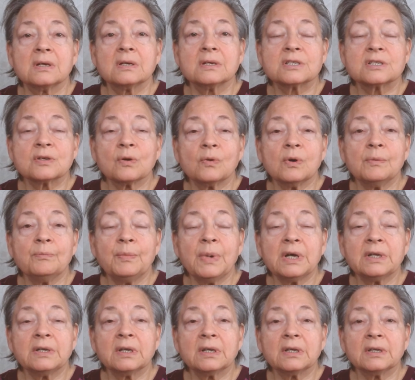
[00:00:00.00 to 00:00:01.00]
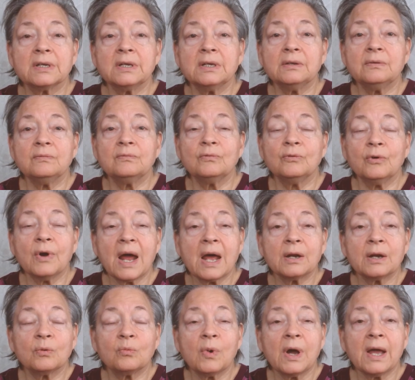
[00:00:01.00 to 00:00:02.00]
so abundantly
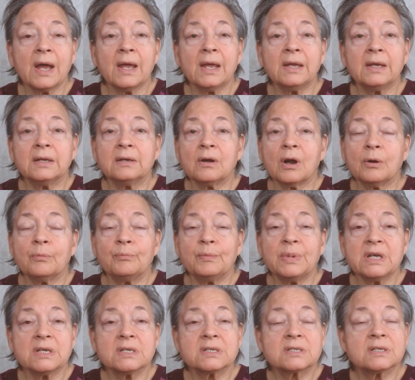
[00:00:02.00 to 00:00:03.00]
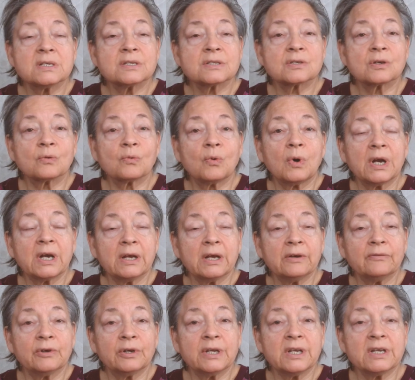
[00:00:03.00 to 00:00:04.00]
right away in our business or
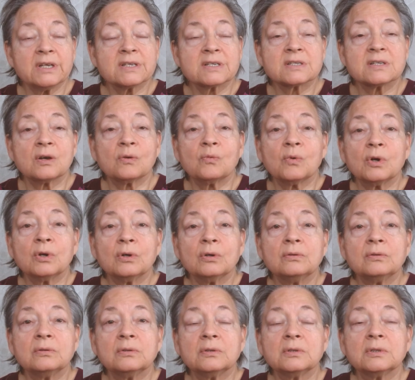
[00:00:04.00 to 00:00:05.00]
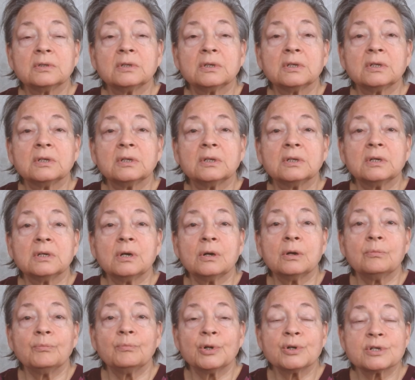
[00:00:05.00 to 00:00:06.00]
whatever it is that we're
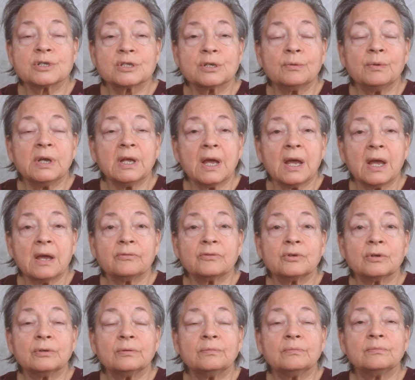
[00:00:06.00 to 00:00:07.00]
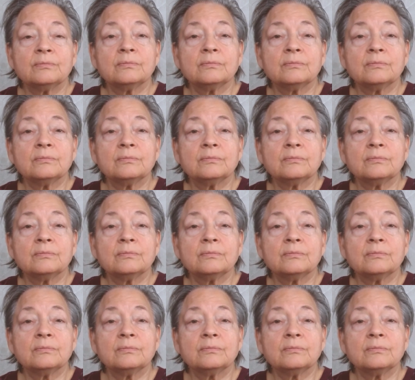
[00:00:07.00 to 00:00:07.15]
pursuing after.